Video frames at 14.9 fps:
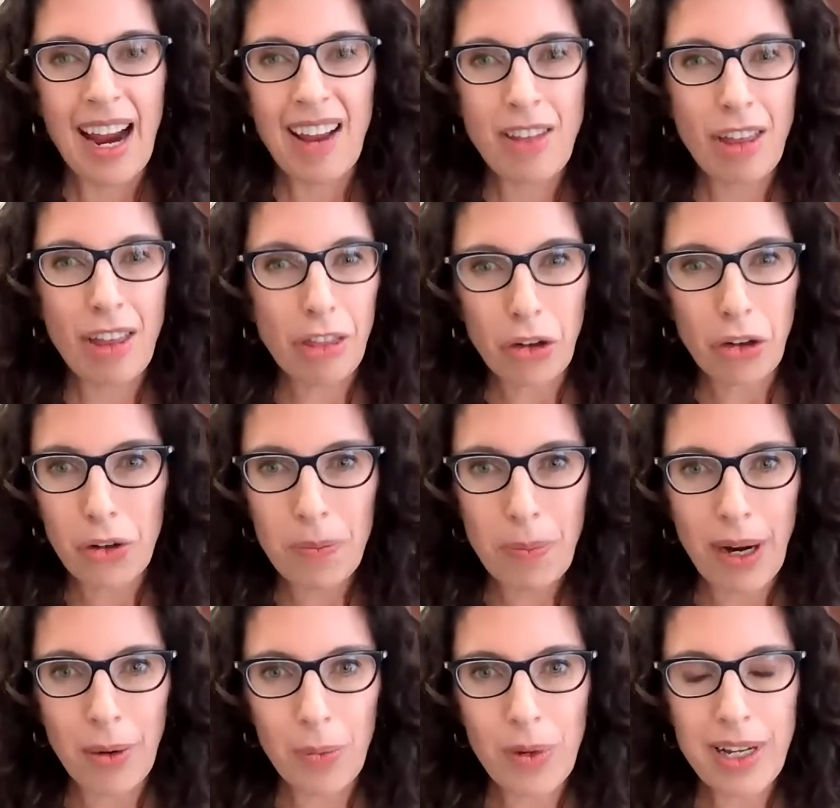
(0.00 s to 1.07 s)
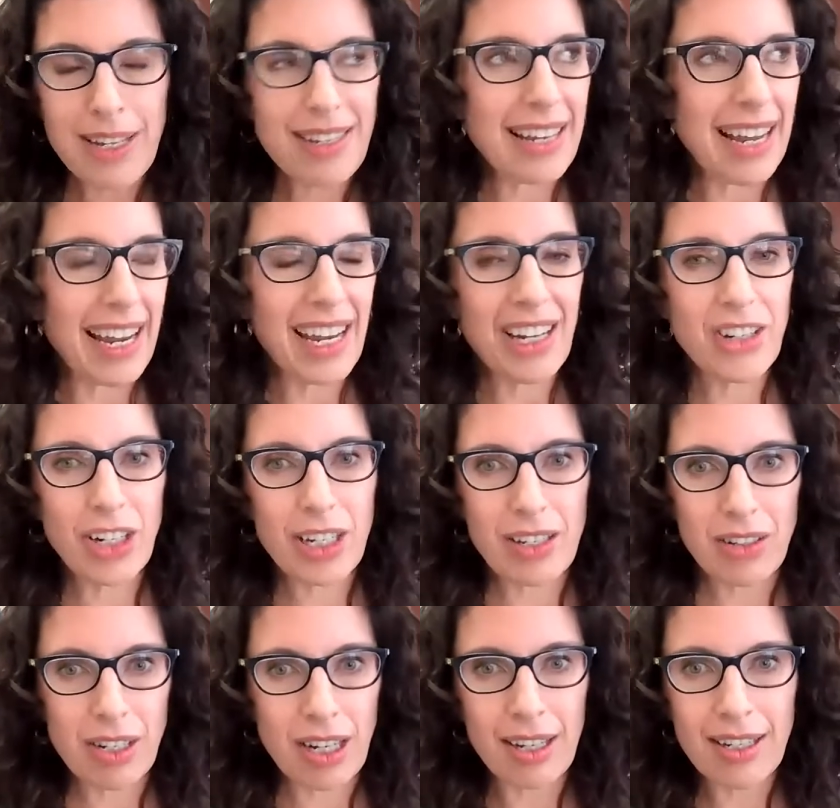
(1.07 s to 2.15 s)
And the third part was I had
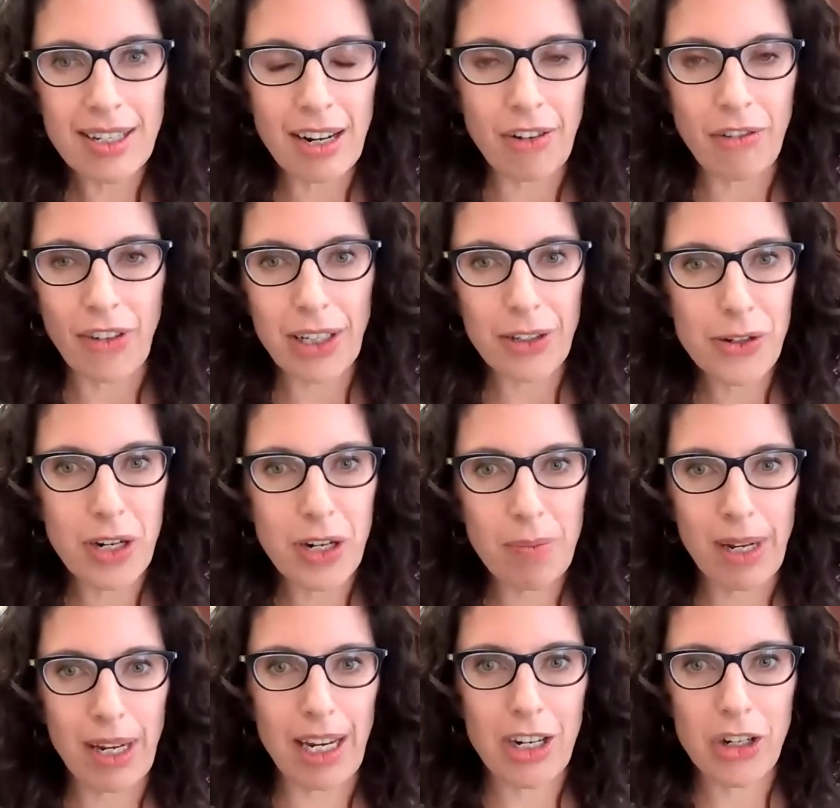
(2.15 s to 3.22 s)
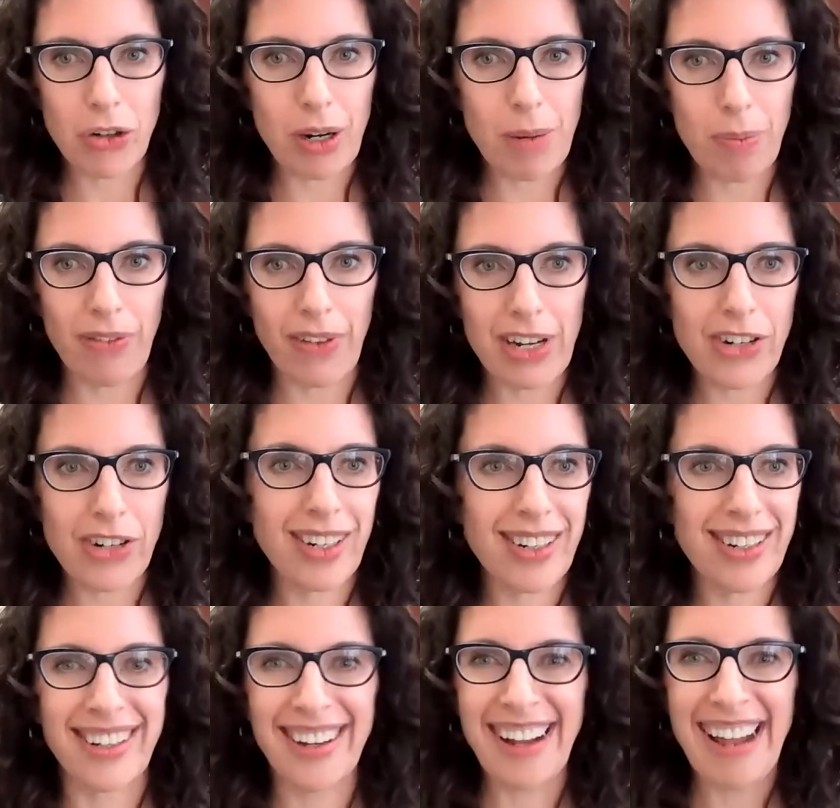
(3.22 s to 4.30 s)
just done a fellowship in injury
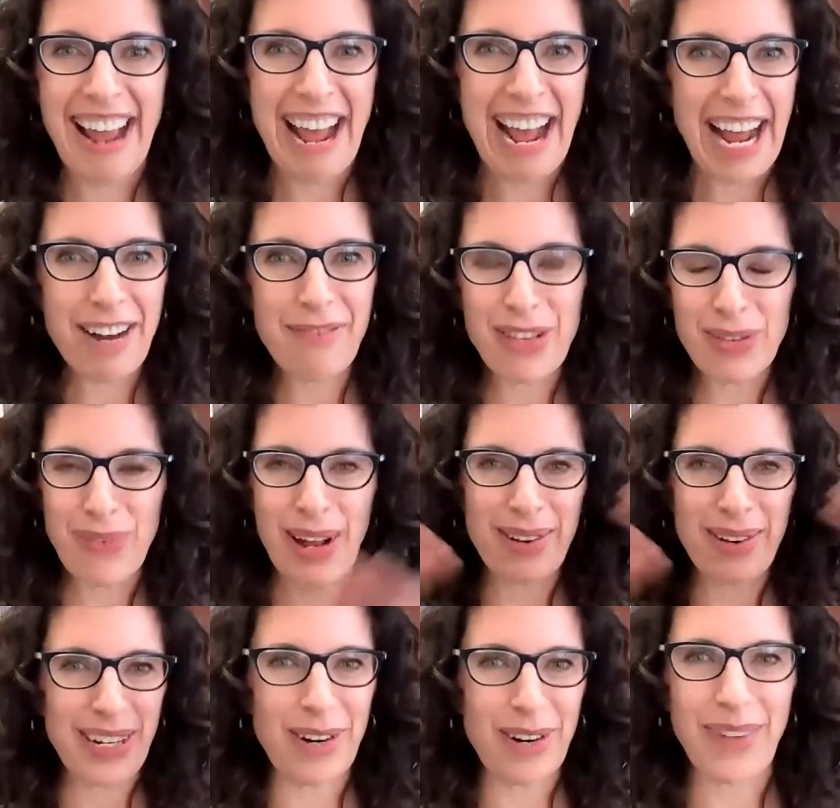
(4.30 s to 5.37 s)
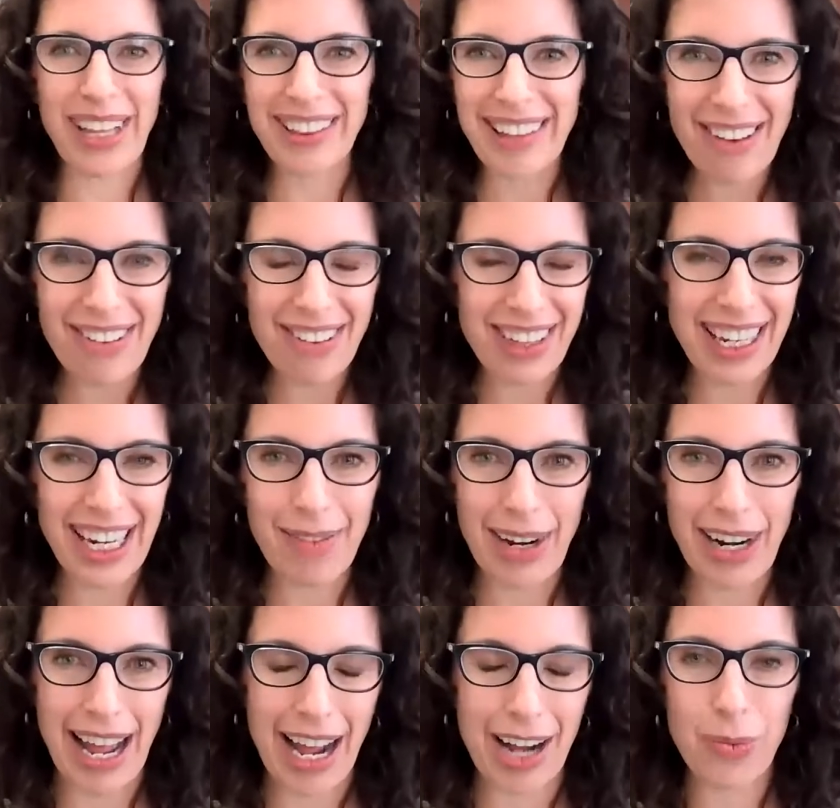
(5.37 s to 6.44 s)
prevention. I'd spent, you know, my life thinking
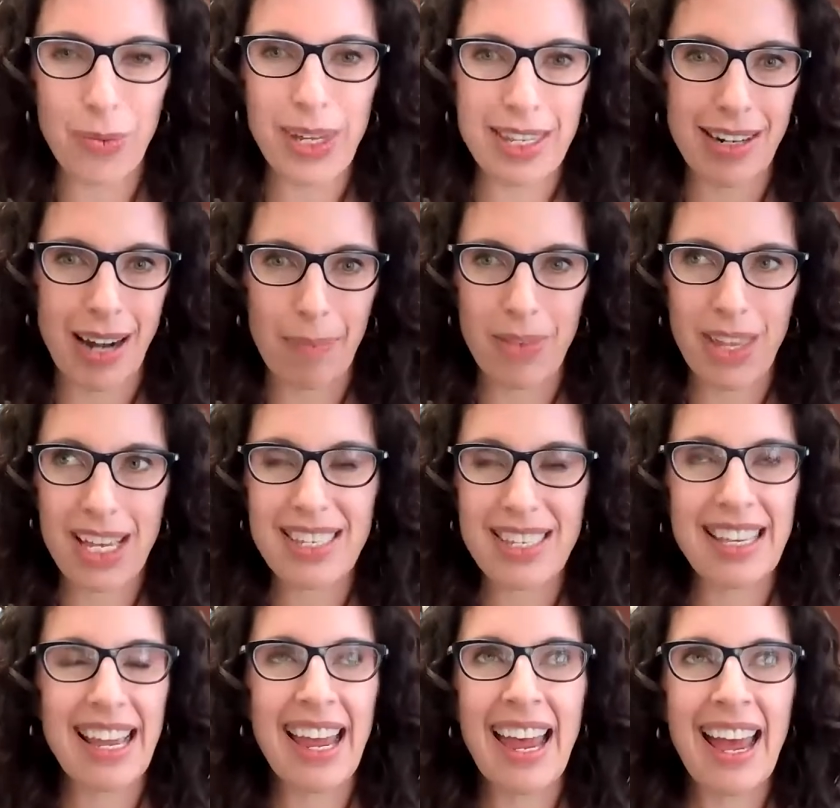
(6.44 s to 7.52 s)
about how do we stop this?